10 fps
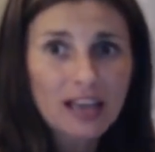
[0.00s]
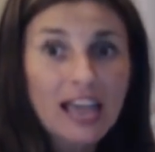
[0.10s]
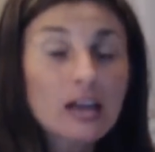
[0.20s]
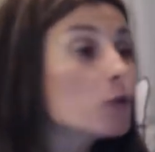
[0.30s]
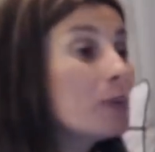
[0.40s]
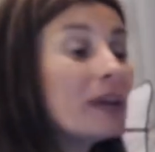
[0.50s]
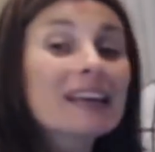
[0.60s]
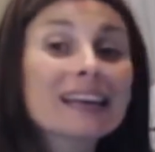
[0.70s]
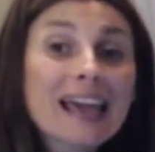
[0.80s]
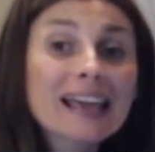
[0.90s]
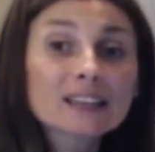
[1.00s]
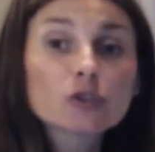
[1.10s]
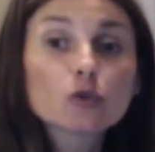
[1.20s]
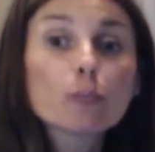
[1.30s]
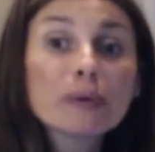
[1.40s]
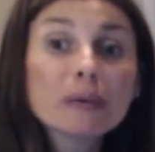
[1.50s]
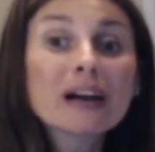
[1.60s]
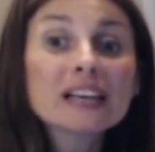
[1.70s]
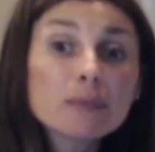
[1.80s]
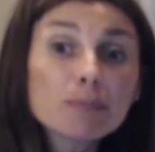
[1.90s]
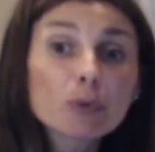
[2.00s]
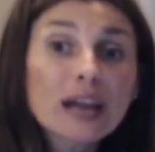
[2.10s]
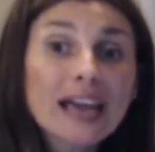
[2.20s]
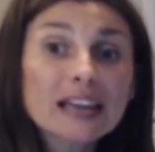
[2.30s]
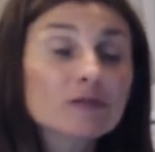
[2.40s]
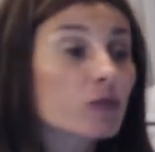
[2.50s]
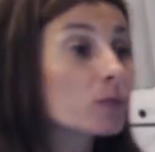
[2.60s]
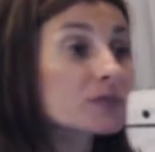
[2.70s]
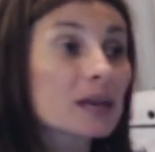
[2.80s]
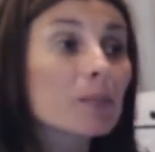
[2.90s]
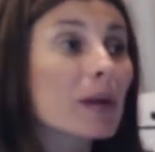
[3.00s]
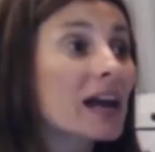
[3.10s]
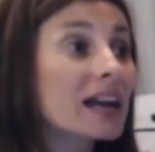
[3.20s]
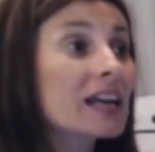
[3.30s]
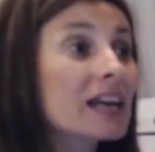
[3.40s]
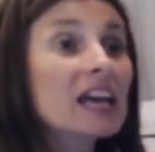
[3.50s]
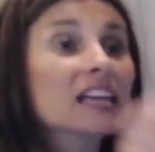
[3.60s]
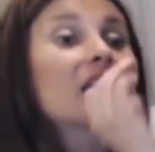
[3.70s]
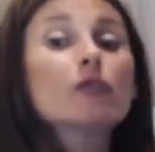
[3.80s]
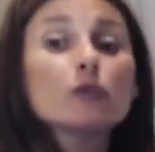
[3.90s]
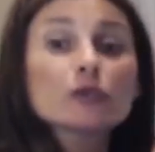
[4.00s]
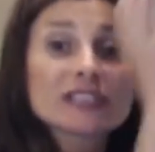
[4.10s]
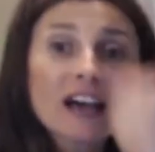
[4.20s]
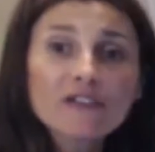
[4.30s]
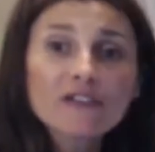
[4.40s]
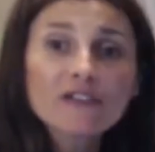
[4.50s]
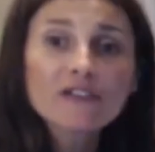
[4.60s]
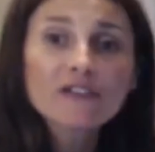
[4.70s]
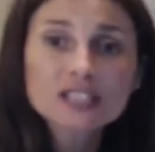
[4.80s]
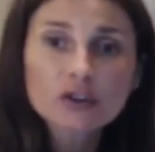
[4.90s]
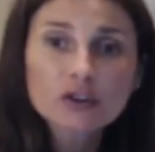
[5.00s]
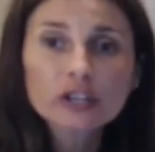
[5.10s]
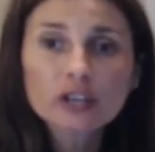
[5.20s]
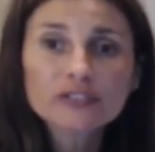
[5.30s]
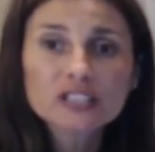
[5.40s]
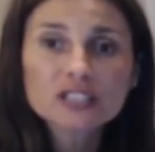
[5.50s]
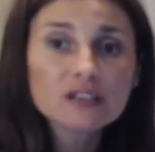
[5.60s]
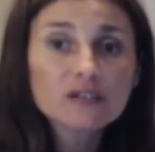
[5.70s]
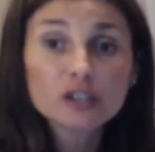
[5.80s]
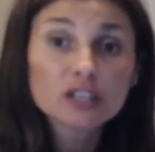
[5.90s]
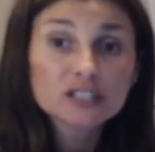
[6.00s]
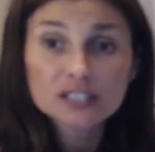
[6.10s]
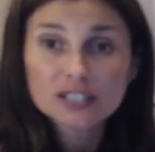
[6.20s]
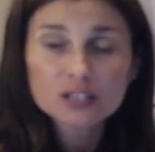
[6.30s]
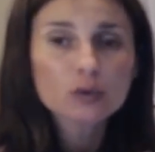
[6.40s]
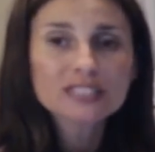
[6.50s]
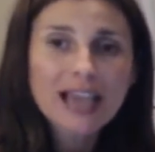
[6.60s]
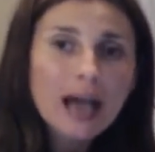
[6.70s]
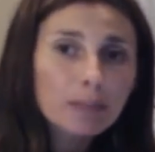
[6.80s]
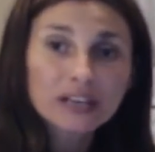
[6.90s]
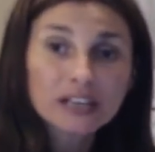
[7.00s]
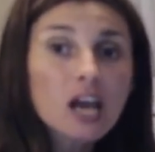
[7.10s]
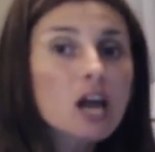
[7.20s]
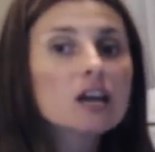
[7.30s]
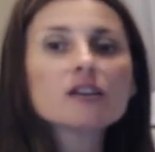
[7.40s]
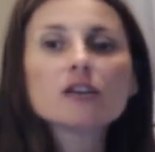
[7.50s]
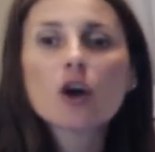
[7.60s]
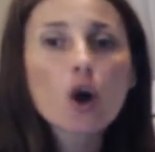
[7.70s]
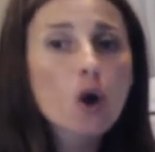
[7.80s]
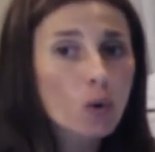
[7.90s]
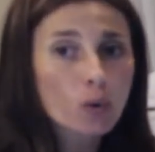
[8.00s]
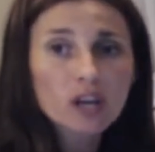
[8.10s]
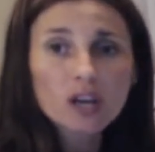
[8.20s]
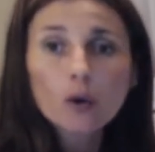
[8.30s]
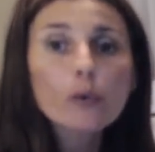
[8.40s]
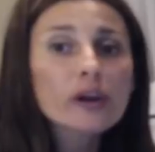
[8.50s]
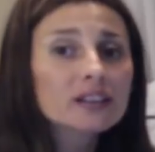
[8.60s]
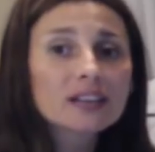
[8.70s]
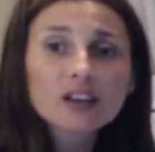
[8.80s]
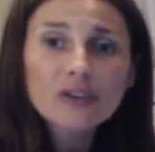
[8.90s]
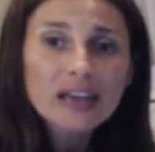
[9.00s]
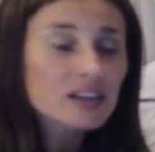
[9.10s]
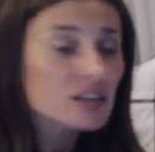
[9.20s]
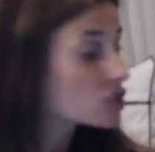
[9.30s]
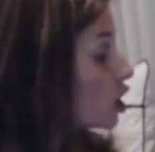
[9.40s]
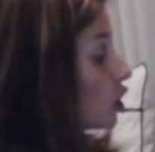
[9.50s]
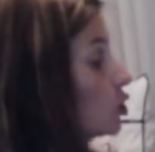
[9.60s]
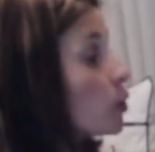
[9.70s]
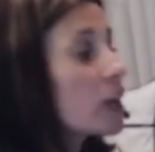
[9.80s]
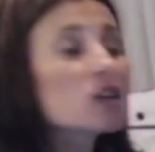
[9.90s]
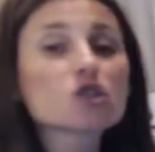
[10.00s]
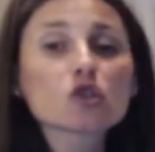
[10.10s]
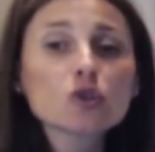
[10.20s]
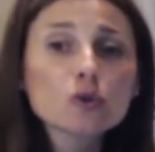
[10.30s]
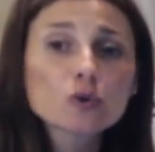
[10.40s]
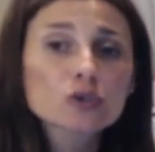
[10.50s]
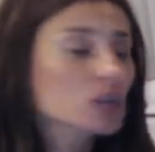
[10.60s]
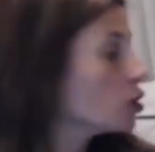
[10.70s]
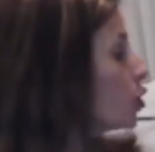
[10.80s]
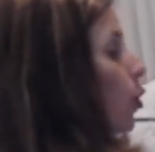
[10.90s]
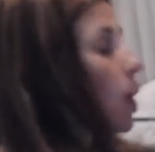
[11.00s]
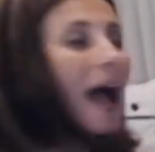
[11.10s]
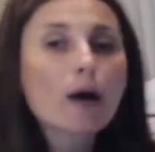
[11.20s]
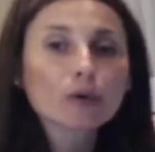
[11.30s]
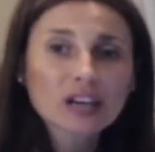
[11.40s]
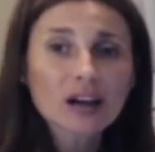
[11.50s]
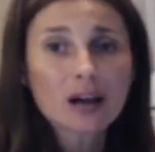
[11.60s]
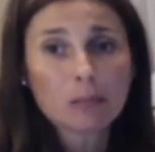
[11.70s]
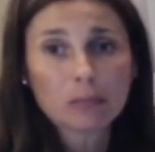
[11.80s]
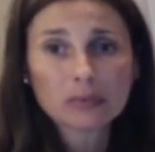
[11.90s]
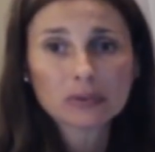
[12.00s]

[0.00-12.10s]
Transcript: And you're being led to be manipulated from somebody giving you something on a screen of the TV that this is what's happening. No, we're the creators. You can choose your outcome.